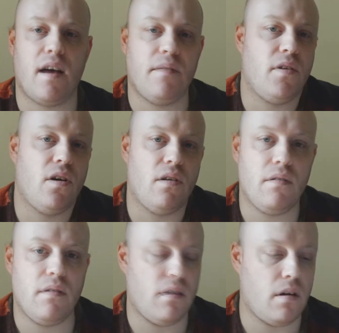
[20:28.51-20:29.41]
I'm
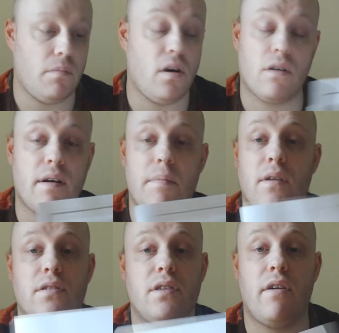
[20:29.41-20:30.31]
not a
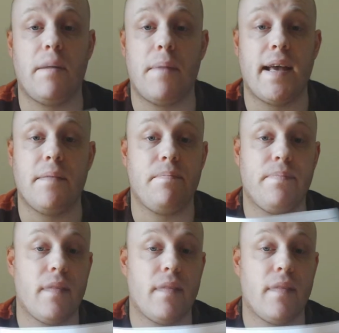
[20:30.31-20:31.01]
criminal. Sorry, mate.